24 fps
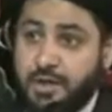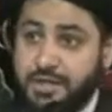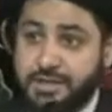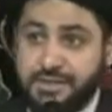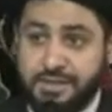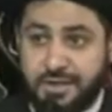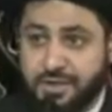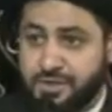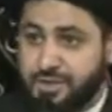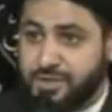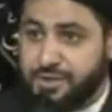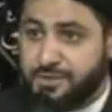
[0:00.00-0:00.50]
It's
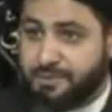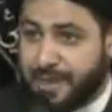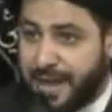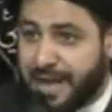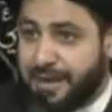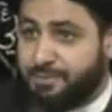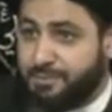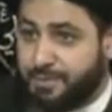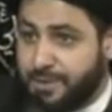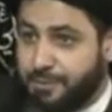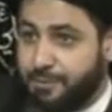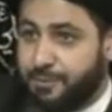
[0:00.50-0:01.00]
not just
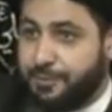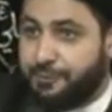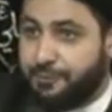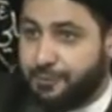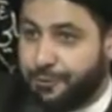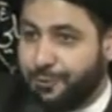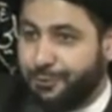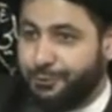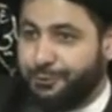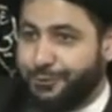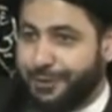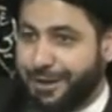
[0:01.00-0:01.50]
bad people of
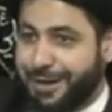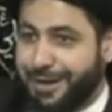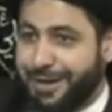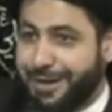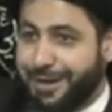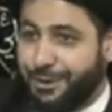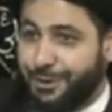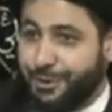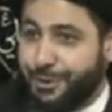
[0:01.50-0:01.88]
Kufa.